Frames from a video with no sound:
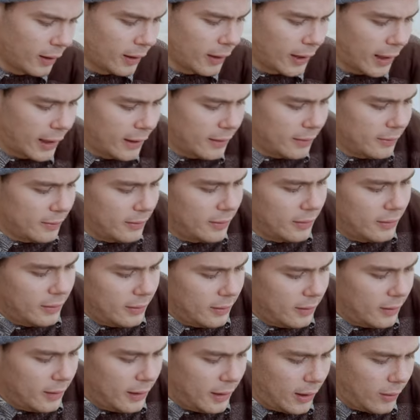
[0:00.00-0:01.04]
And
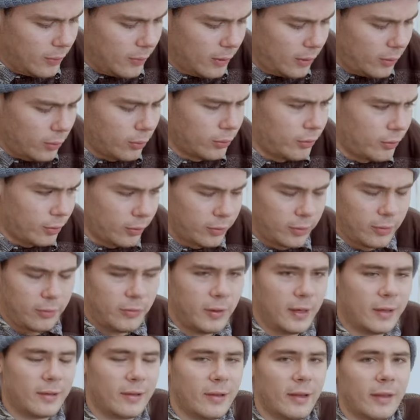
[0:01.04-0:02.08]
there were all sorts of
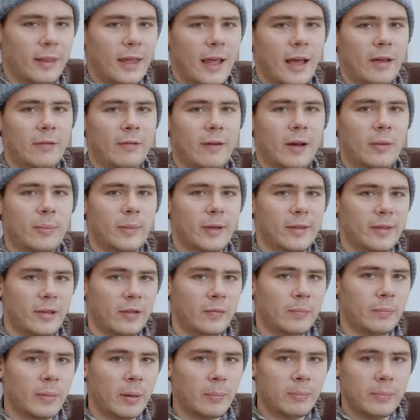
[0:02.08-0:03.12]
things like that. I found
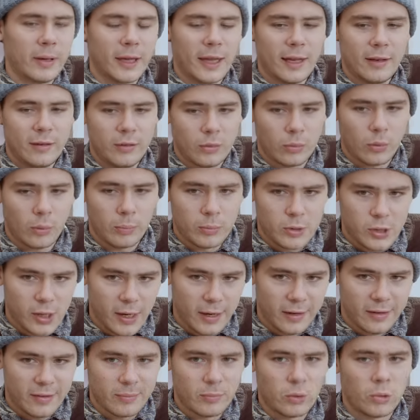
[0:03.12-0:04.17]
myself bumping into
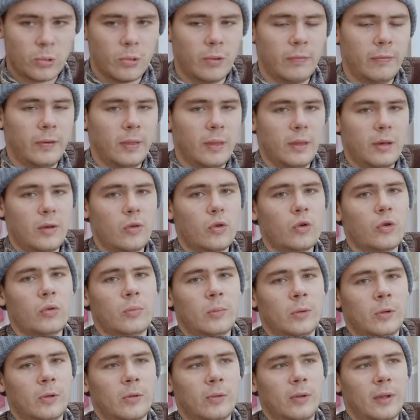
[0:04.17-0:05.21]
objects more often than
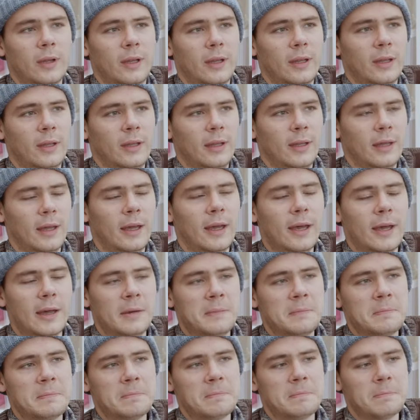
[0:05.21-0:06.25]
normal,
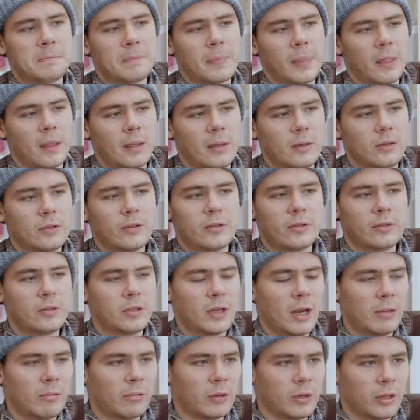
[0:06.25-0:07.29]
just
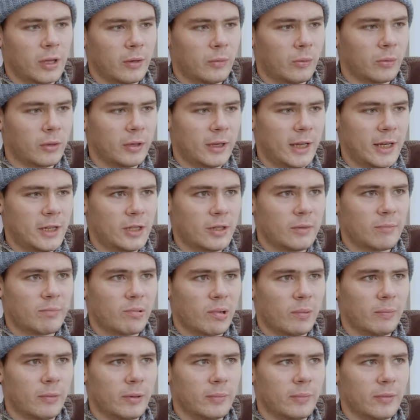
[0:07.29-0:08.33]
general coordination
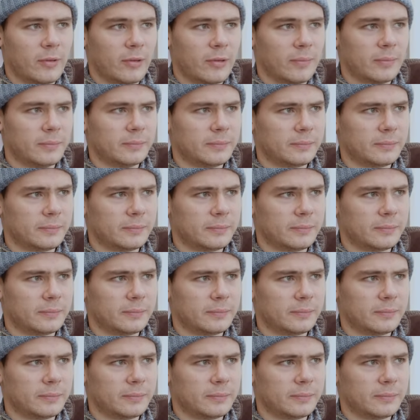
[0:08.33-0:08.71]
problems.